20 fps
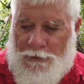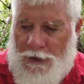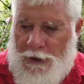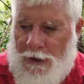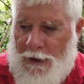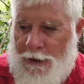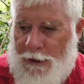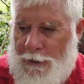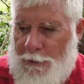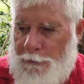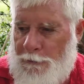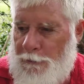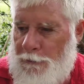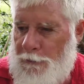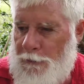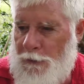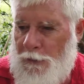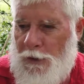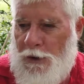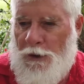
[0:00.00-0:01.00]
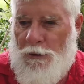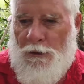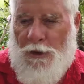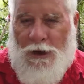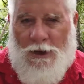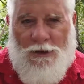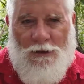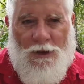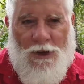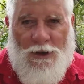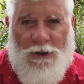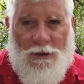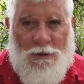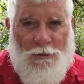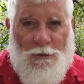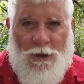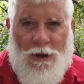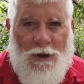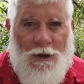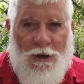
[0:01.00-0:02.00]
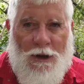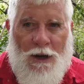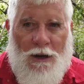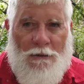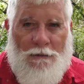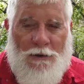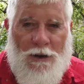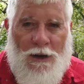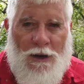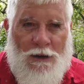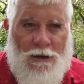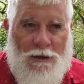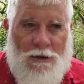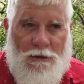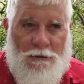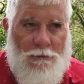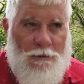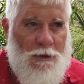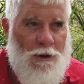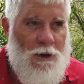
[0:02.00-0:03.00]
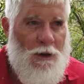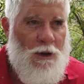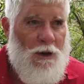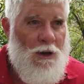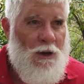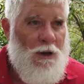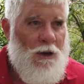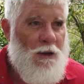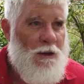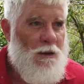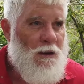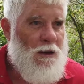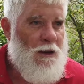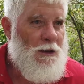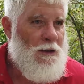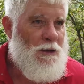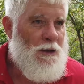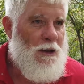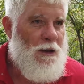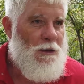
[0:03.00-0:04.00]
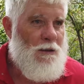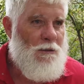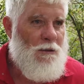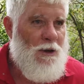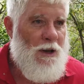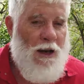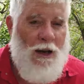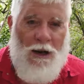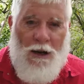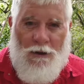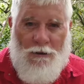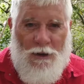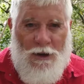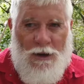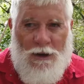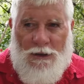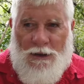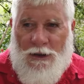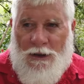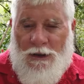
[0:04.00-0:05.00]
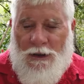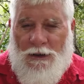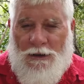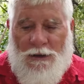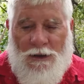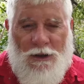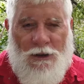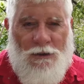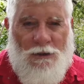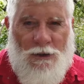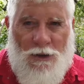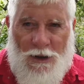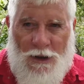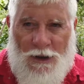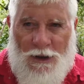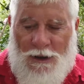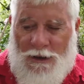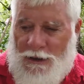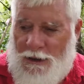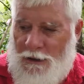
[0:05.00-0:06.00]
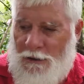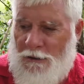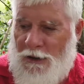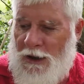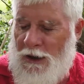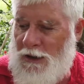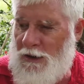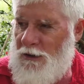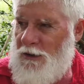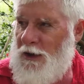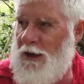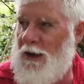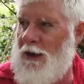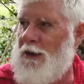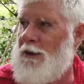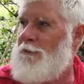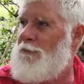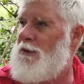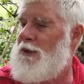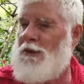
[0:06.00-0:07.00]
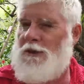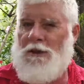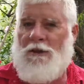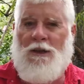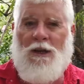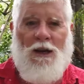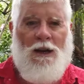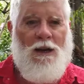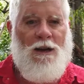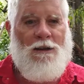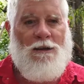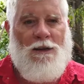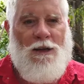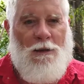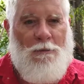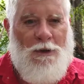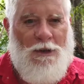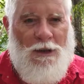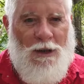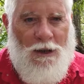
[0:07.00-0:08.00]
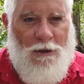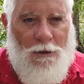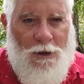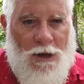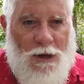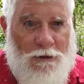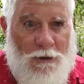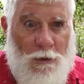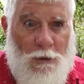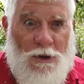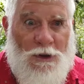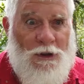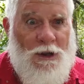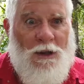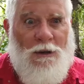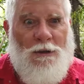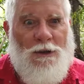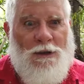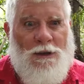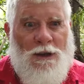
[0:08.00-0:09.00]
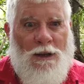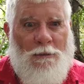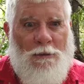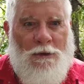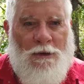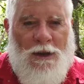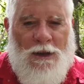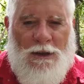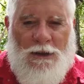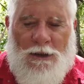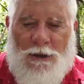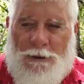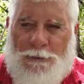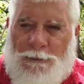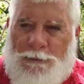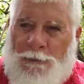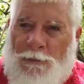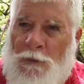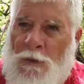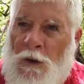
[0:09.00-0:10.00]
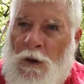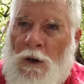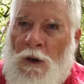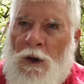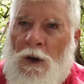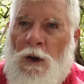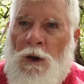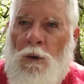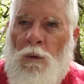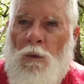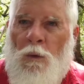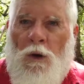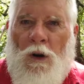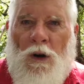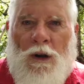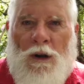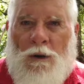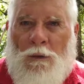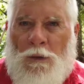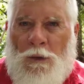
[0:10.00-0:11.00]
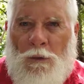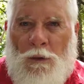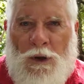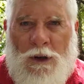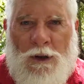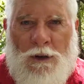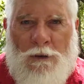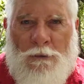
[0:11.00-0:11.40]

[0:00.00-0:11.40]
Racetracks is where you go fast. There's no guardrails out there, there's no trees in the racetrack, there's no cars coming the other way, birdie or stuff like that. It's beyond me.